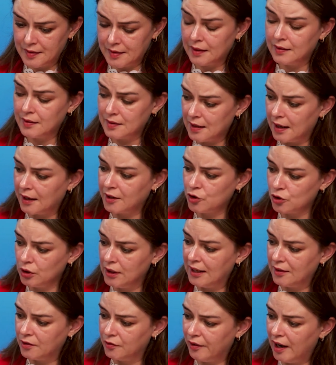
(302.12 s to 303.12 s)
it's, it's
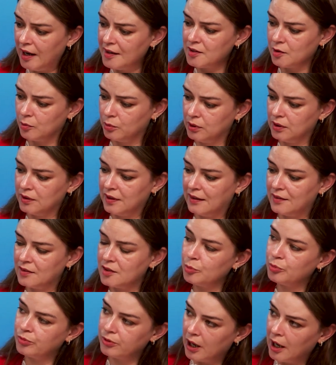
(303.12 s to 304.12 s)
actually advisable
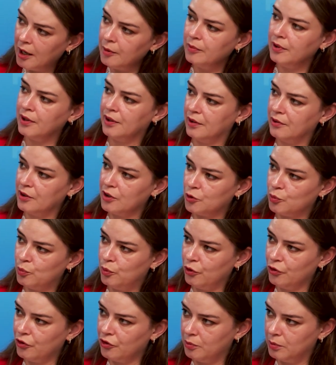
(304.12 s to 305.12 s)
that the primary
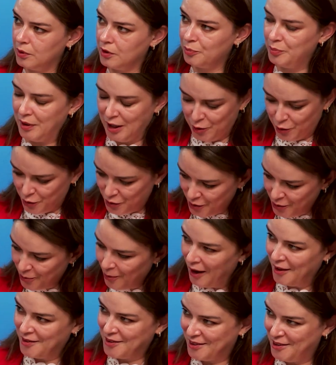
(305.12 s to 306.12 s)
responsibles, because
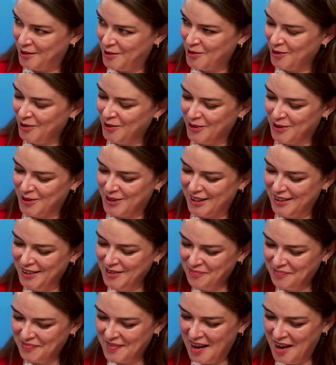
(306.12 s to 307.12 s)
you ask the
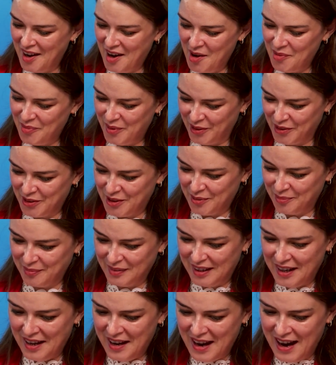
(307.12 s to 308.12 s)
solution,
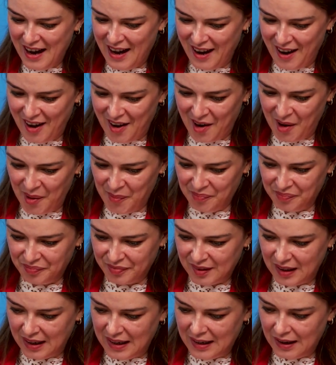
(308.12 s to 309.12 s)
possibly,
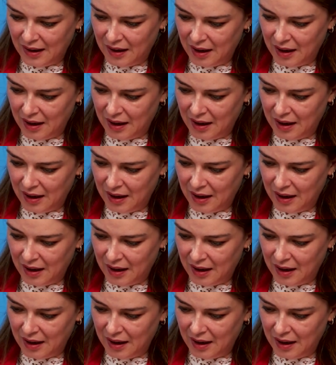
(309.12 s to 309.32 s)
um, they